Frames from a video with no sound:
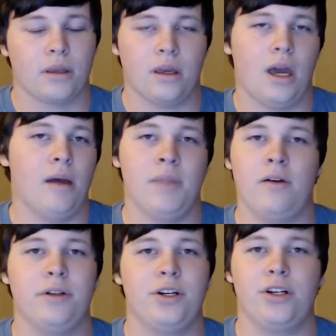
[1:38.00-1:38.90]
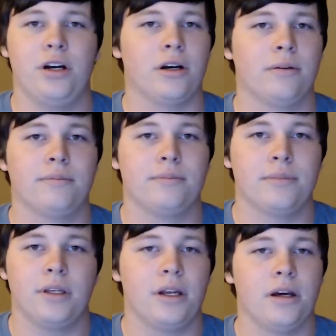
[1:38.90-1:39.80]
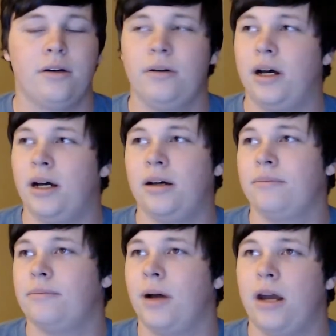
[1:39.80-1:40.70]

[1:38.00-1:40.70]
I'm not really sure. I